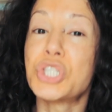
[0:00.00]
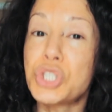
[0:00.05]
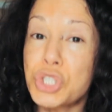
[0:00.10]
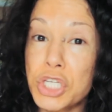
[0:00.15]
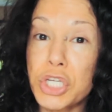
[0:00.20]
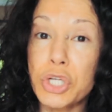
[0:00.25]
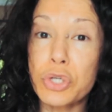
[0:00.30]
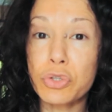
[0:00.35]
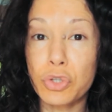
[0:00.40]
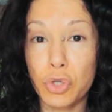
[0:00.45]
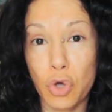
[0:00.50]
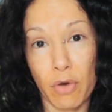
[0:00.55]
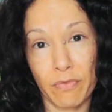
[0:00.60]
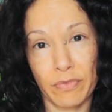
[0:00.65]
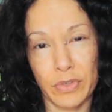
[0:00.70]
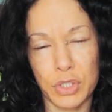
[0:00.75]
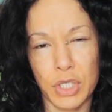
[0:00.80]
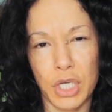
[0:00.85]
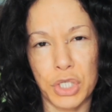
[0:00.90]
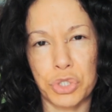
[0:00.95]
steer the
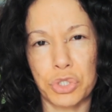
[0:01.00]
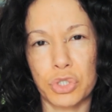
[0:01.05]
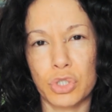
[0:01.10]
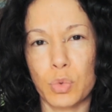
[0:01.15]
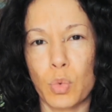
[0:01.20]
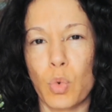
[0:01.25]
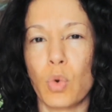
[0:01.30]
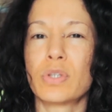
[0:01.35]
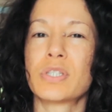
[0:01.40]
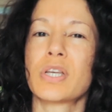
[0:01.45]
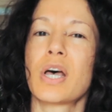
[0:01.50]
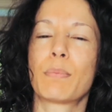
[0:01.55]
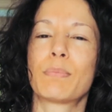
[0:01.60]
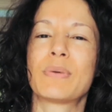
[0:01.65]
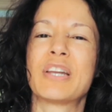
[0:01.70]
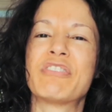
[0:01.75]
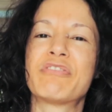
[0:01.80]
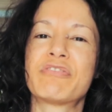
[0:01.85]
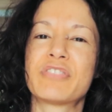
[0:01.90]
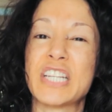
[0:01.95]
conversation towards
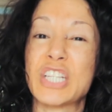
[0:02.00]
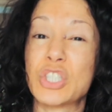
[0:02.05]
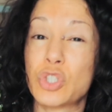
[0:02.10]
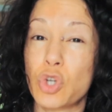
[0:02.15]
uplifting